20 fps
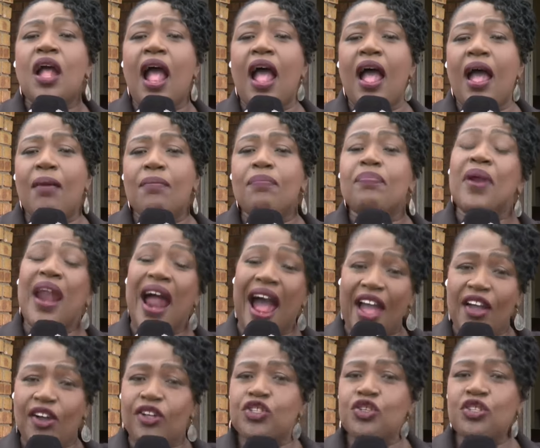um,
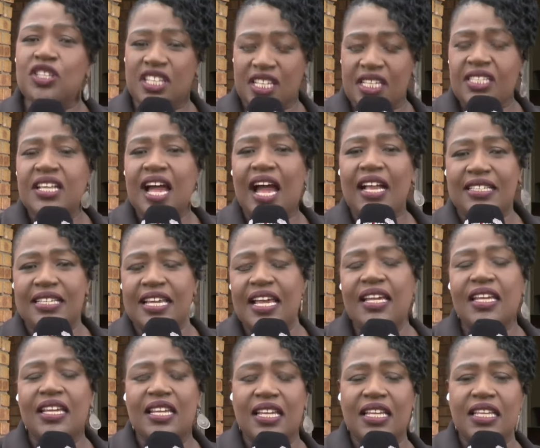prior to this
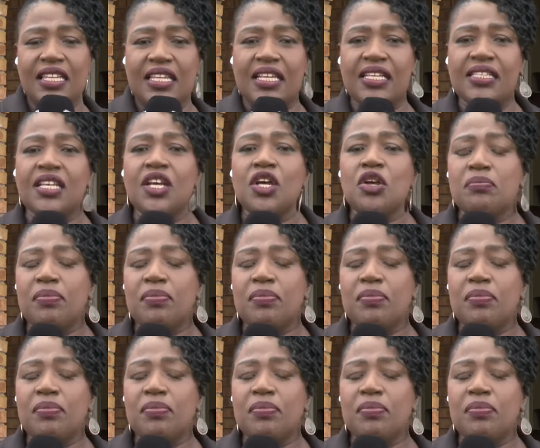attack in this